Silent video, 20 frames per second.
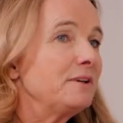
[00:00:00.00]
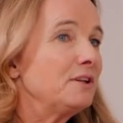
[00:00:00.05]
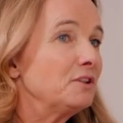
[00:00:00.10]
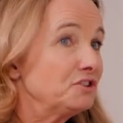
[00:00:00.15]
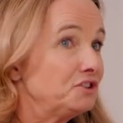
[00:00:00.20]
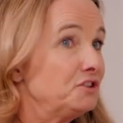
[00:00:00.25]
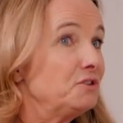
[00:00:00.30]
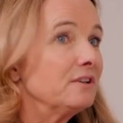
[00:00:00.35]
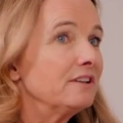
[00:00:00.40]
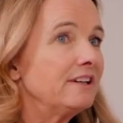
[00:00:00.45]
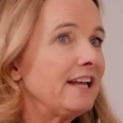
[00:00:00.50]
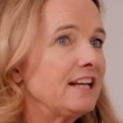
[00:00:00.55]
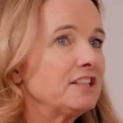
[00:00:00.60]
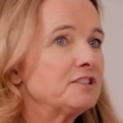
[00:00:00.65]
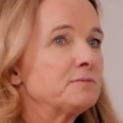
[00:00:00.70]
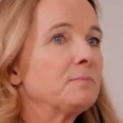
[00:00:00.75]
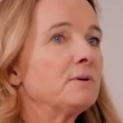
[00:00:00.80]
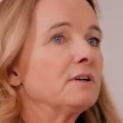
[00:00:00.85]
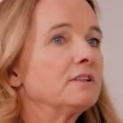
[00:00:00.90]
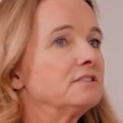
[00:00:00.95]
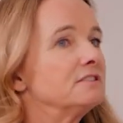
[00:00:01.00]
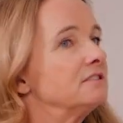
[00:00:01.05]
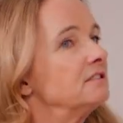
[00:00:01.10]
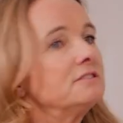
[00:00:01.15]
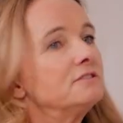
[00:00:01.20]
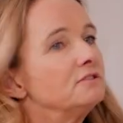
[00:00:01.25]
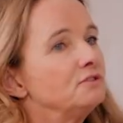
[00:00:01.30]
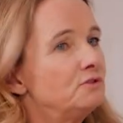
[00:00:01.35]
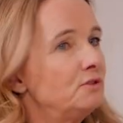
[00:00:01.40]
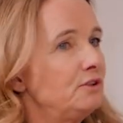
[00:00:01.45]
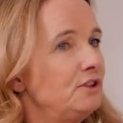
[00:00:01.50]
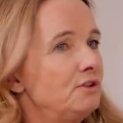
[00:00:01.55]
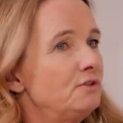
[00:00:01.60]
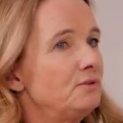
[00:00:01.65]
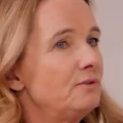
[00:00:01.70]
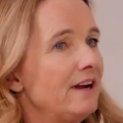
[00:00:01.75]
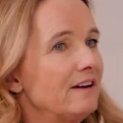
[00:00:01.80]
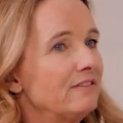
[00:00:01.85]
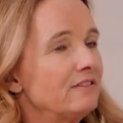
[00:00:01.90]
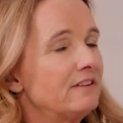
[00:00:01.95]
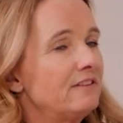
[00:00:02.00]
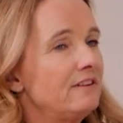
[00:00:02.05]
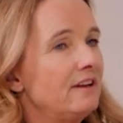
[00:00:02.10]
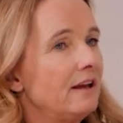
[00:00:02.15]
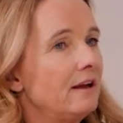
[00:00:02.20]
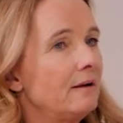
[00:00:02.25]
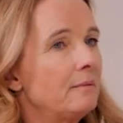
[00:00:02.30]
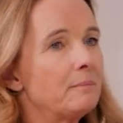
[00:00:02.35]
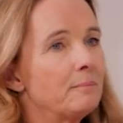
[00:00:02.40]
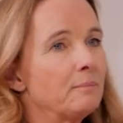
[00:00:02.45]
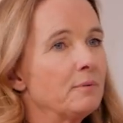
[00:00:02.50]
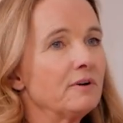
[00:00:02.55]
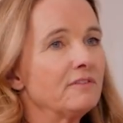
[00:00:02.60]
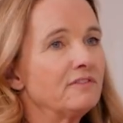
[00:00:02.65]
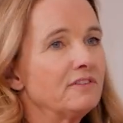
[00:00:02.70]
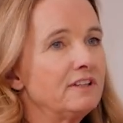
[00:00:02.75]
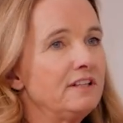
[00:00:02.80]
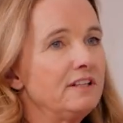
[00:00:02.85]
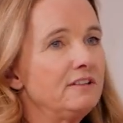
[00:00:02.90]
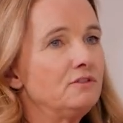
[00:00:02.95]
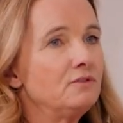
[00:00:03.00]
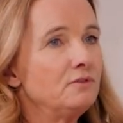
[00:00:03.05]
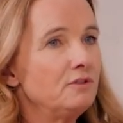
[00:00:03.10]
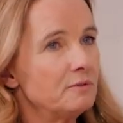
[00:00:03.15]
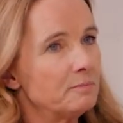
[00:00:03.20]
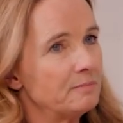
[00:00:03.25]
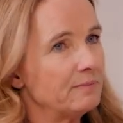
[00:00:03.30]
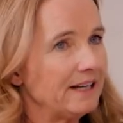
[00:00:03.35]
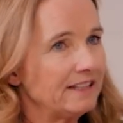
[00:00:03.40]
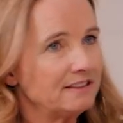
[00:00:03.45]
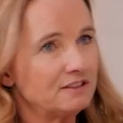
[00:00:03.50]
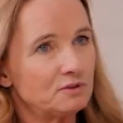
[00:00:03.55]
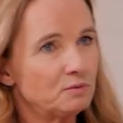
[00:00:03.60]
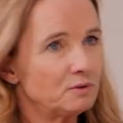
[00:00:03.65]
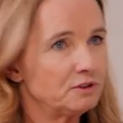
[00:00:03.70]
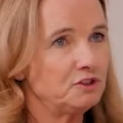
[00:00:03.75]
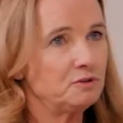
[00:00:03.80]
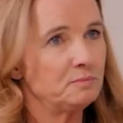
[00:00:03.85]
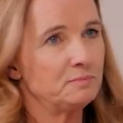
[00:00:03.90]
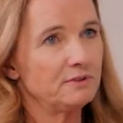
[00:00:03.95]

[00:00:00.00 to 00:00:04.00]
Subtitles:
because you're an expert, do you do everything perfectly? Do you practice what you